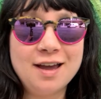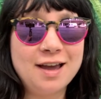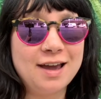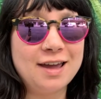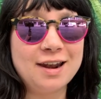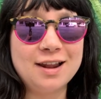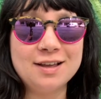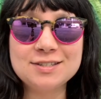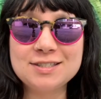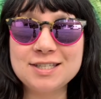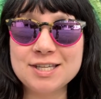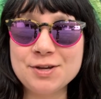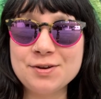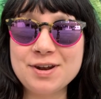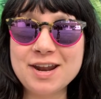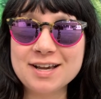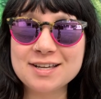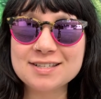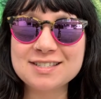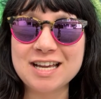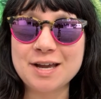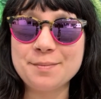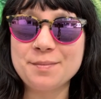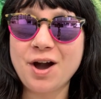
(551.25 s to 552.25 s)
and I'll see you
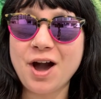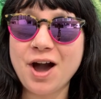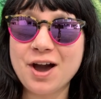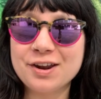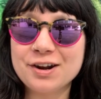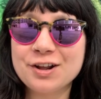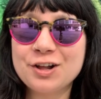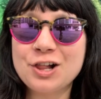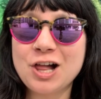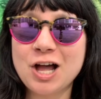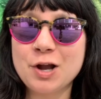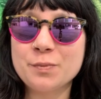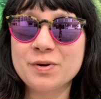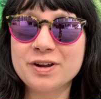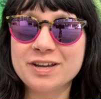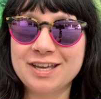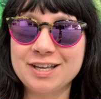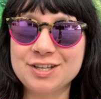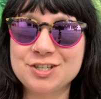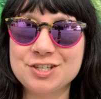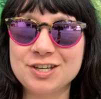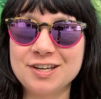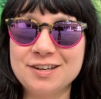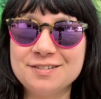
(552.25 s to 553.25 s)
next time on Clockwork
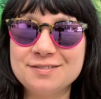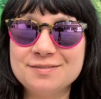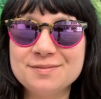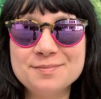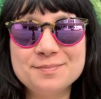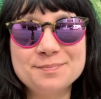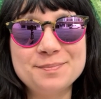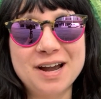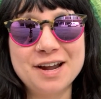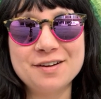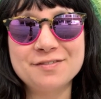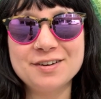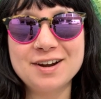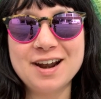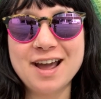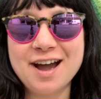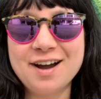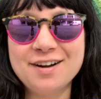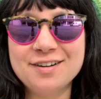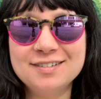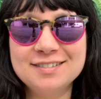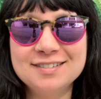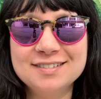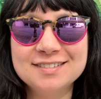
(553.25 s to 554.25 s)
Kitchen. Bye for
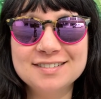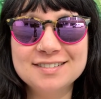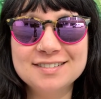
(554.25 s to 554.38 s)
now.